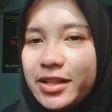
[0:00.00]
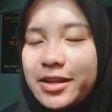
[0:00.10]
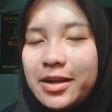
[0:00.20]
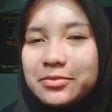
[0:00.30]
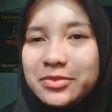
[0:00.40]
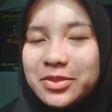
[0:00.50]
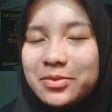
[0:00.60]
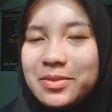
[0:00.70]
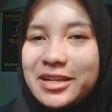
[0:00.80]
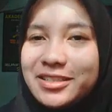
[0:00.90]
Welcome to
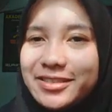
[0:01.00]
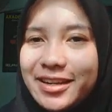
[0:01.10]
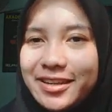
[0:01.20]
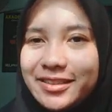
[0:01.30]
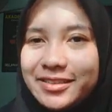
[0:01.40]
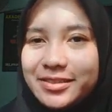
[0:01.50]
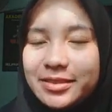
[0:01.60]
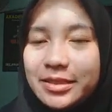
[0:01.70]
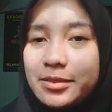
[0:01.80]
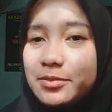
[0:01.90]
my channel.
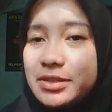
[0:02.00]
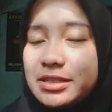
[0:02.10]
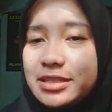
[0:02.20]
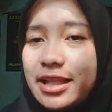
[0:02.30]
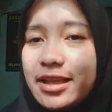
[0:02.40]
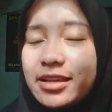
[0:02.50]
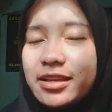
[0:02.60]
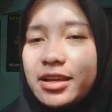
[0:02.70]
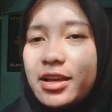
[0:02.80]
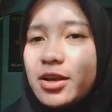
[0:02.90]
Please like,
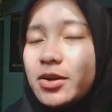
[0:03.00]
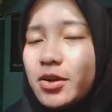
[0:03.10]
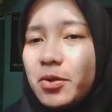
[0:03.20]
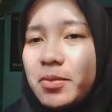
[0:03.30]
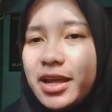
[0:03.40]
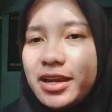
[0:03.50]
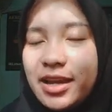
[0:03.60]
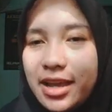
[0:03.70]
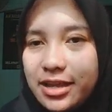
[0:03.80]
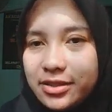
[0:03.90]
comment,
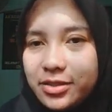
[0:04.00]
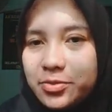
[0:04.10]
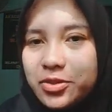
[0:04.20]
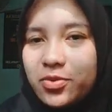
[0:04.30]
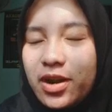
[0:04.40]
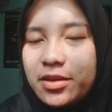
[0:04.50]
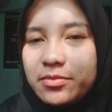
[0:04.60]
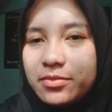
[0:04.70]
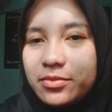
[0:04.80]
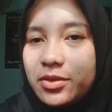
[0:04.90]
and subscribe.
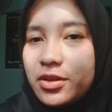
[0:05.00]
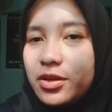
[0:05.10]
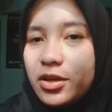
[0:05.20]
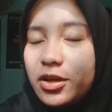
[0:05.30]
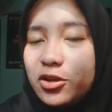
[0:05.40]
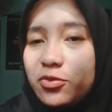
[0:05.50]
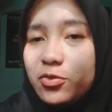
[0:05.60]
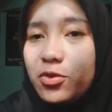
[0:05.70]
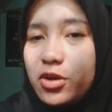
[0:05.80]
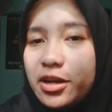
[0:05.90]
If
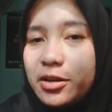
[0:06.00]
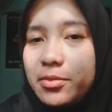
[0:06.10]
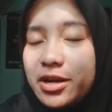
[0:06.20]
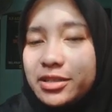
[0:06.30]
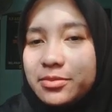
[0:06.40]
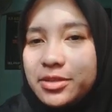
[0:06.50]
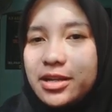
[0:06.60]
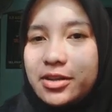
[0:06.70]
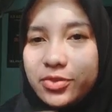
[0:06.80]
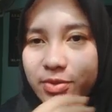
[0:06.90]
you work in a maritime
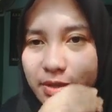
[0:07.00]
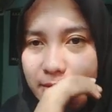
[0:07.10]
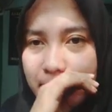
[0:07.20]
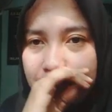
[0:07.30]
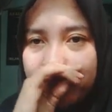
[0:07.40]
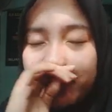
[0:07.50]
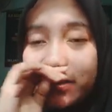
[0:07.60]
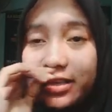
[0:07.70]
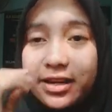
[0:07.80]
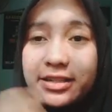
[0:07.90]
industry,
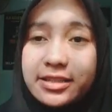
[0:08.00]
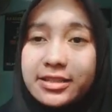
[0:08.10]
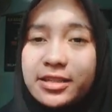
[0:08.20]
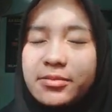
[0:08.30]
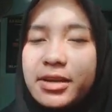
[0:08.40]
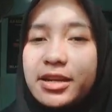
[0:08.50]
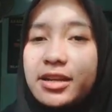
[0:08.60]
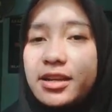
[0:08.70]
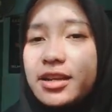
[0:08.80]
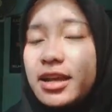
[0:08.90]
whether as a seaman,
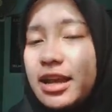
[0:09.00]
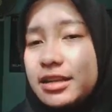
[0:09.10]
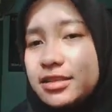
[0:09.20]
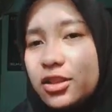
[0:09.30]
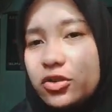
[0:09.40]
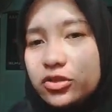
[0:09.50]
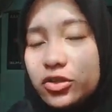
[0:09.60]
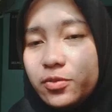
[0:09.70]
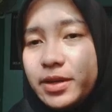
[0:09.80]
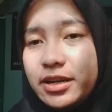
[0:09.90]
as a
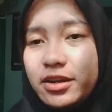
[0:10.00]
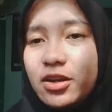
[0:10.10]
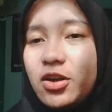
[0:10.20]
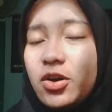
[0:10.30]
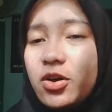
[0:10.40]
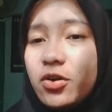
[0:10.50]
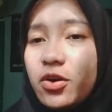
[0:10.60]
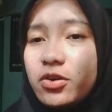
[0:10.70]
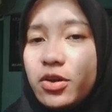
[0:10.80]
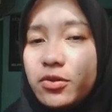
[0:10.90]
longshoreman, or
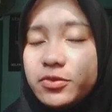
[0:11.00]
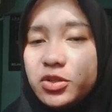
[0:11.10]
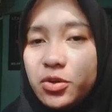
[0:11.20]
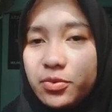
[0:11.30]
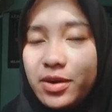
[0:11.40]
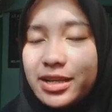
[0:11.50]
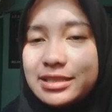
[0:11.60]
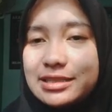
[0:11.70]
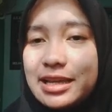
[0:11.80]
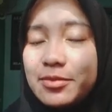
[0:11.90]
on offshore
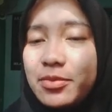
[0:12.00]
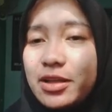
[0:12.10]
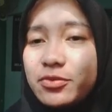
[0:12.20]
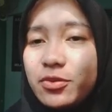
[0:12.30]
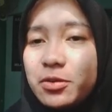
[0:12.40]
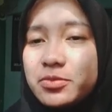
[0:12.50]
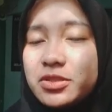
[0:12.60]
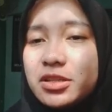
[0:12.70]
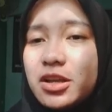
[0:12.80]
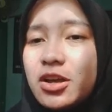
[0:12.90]
rigs and
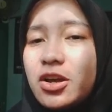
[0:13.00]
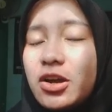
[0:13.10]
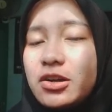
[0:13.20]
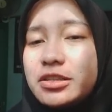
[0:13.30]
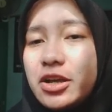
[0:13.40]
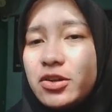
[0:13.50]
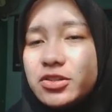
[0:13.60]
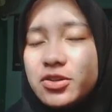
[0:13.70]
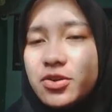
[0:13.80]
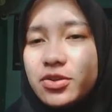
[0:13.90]
platforms on the
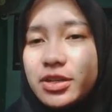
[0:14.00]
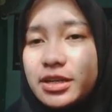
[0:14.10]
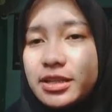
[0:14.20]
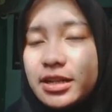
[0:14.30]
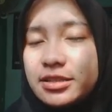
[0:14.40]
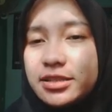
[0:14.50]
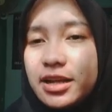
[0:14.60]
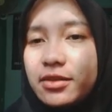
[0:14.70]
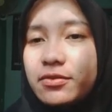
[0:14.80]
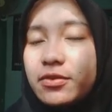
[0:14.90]
outer continental
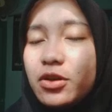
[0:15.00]
shelf,